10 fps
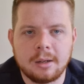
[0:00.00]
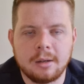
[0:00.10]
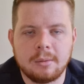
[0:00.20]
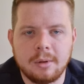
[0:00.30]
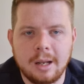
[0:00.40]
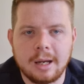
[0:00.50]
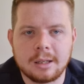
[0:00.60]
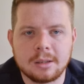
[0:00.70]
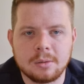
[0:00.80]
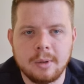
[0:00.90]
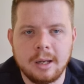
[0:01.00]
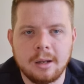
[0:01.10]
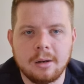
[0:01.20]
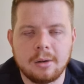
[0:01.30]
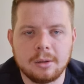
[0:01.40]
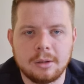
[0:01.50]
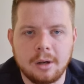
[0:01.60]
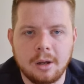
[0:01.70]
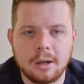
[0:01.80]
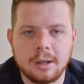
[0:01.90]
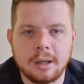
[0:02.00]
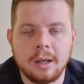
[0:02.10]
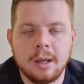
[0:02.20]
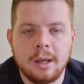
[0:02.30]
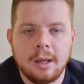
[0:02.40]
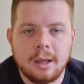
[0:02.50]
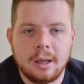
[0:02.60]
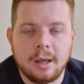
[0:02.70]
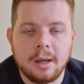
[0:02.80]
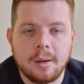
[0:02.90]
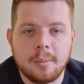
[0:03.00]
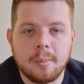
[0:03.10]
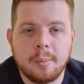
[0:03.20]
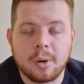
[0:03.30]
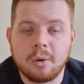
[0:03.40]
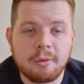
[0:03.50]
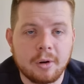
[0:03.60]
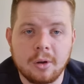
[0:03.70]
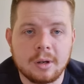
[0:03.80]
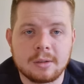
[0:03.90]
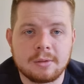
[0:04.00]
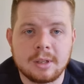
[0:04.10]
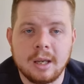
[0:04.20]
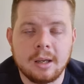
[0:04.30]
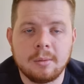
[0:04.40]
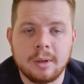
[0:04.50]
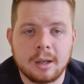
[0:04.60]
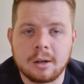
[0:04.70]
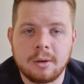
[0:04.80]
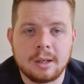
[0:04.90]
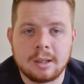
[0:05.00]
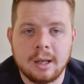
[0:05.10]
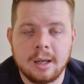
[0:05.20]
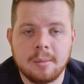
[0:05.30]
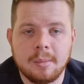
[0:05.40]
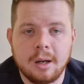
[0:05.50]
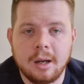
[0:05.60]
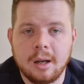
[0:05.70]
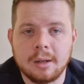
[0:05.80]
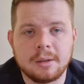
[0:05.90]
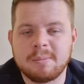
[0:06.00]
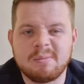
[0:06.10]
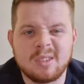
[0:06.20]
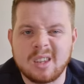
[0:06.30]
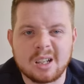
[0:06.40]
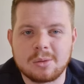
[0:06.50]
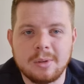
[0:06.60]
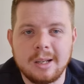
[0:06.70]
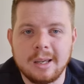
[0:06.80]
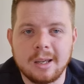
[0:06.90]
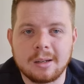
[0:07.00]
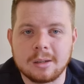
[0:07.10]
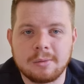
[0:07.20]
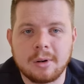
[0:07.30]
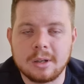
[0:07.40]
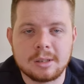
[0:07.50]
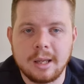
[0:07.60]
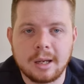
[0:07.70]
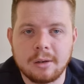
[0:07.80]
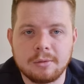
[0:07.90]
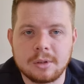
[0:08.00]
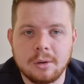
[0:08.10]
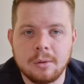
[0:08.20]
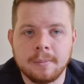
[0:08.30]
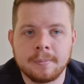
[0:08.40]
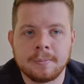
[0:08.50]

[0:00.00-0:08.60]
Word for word: to relax as well on your holiday. Um, but overall, as I've said, we had a great time, and that's really it as far as negatives go.